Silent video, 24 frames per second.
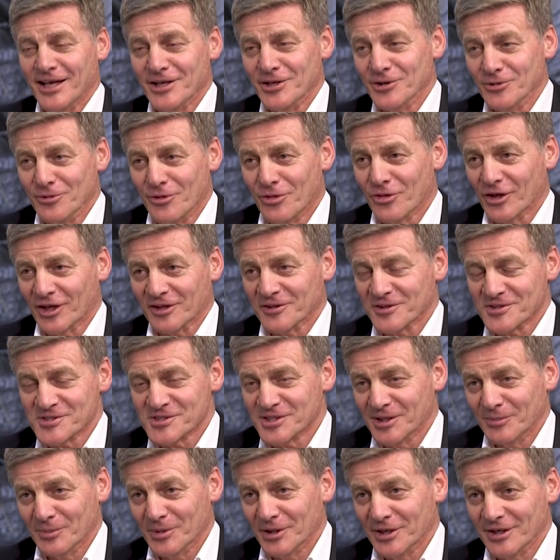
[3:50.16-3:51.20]
You'd think
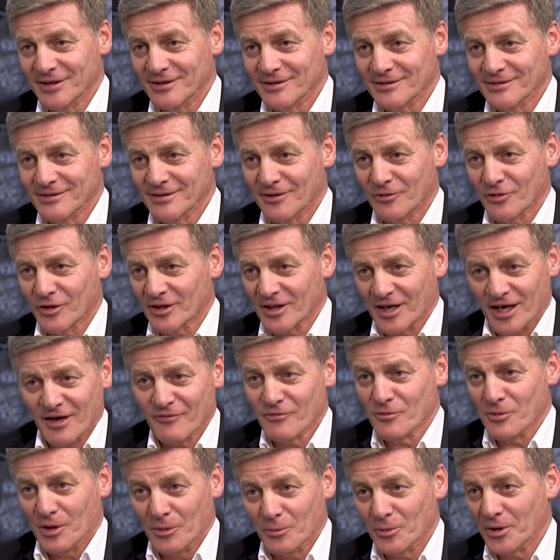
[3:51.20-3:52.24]
that
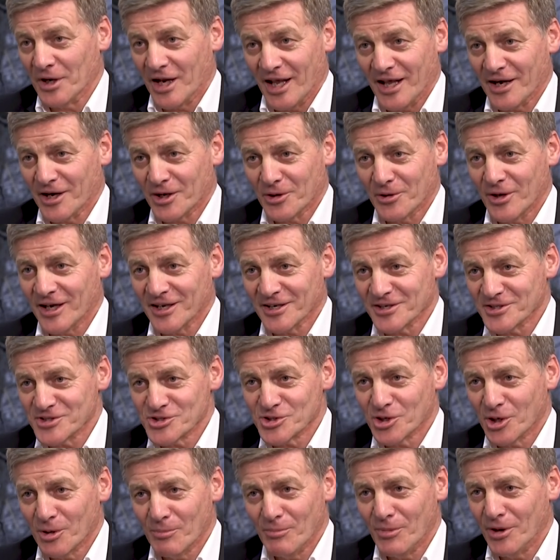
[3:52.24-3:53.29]
everyone would have had a crack at a
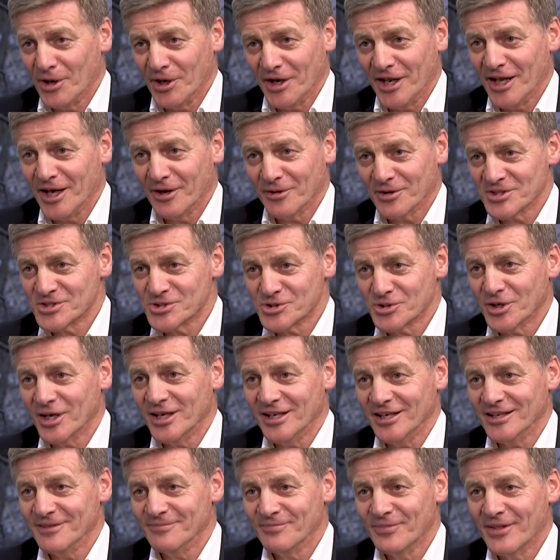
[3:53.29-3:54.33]
job by now in
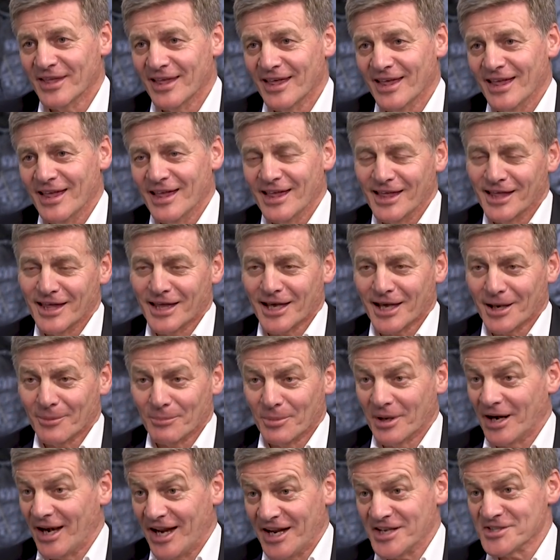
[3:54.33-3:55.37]
Australia,
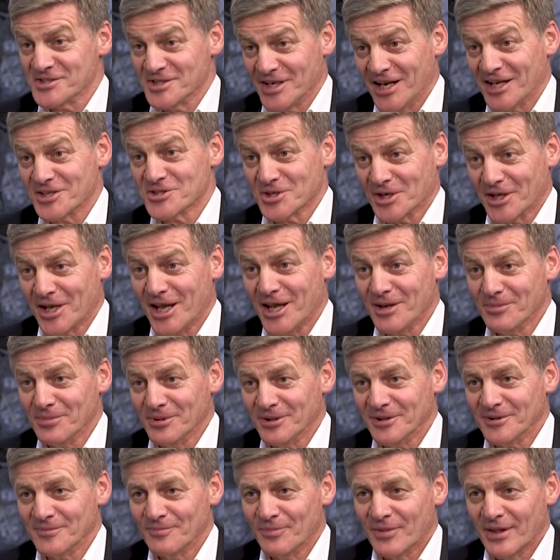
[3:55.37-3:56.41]
but it hasn't actually
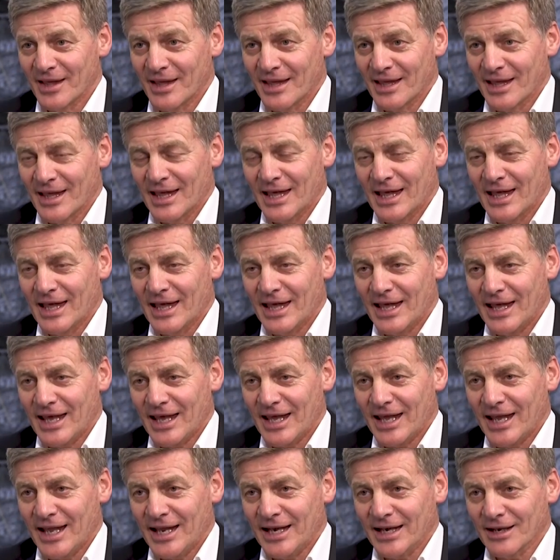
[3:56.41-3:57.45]
happened.
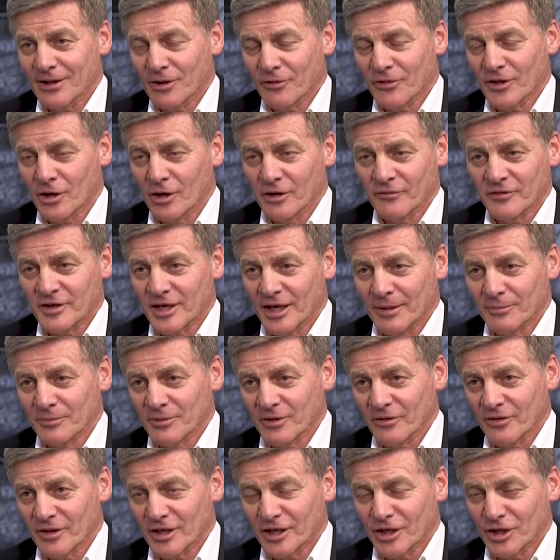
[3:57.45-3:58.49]
And I think I've come
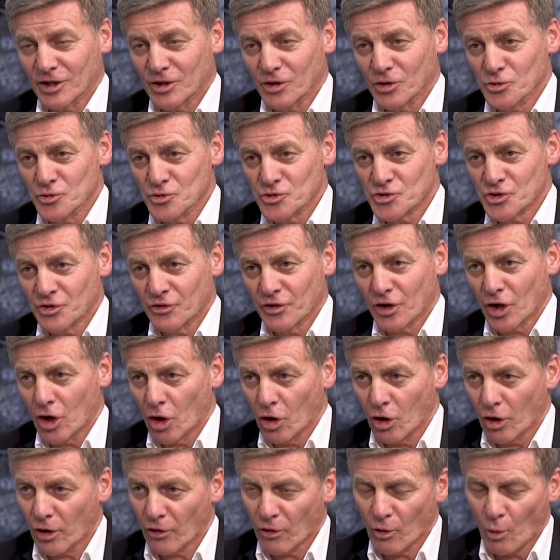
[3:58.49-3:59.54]
to the conclusion that a
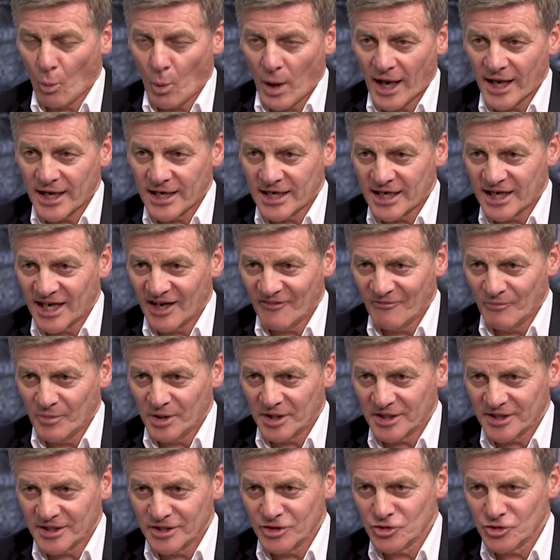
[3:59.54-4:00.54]
lot of the way government